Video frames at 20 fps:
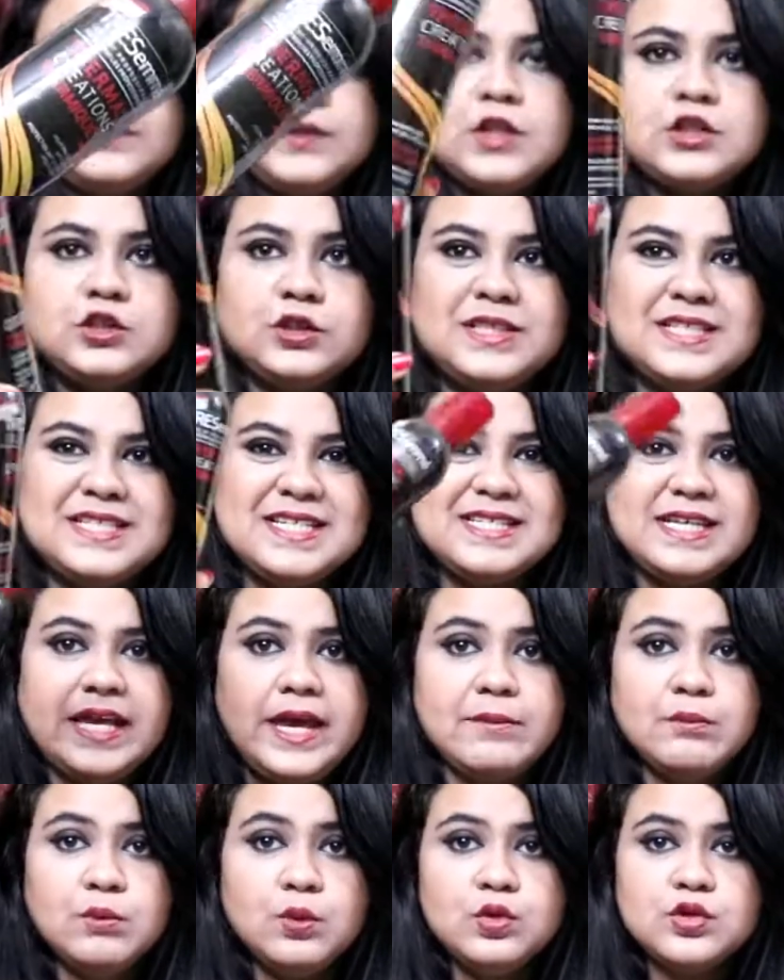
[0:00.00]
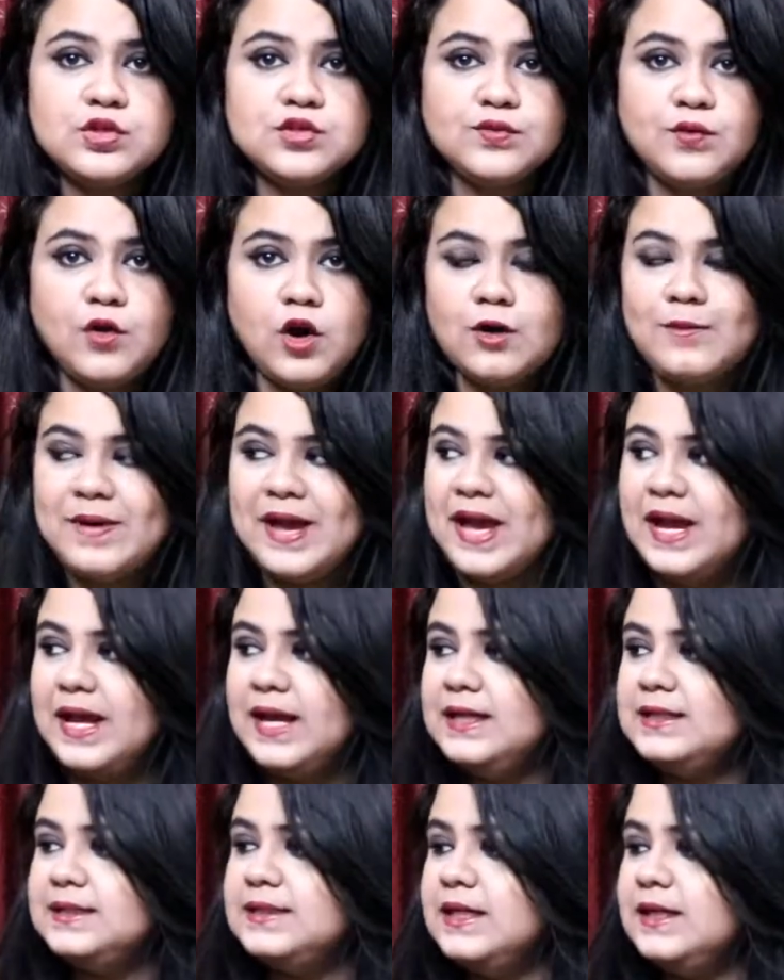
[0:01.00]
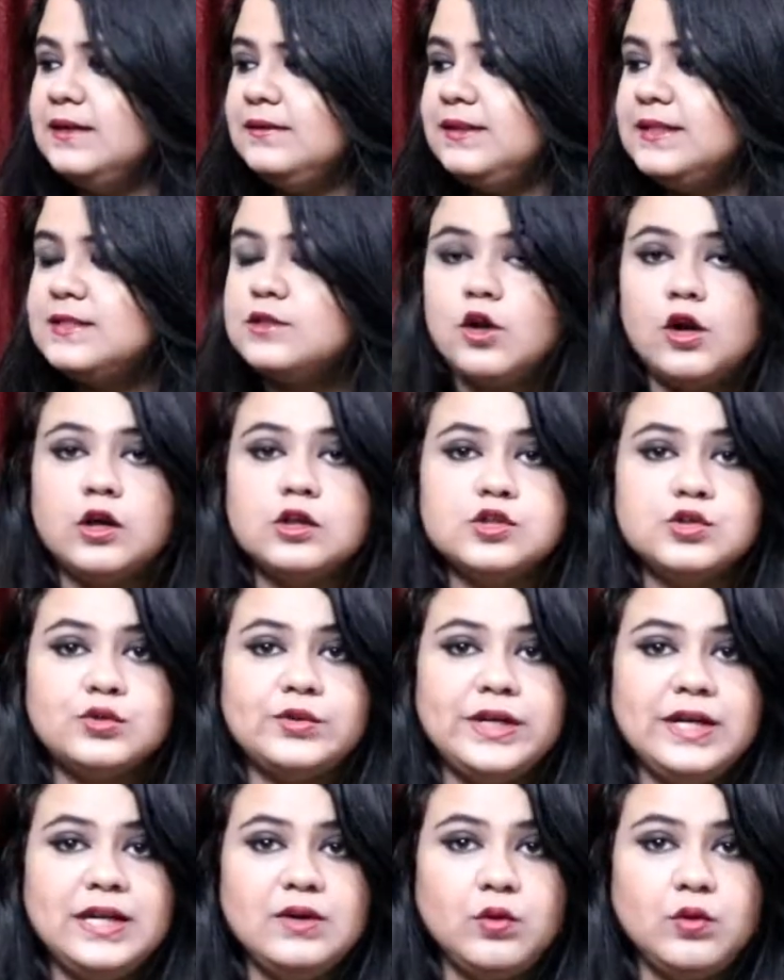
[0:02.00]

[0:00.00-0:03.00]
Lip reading: So this is a mousse form, and this also really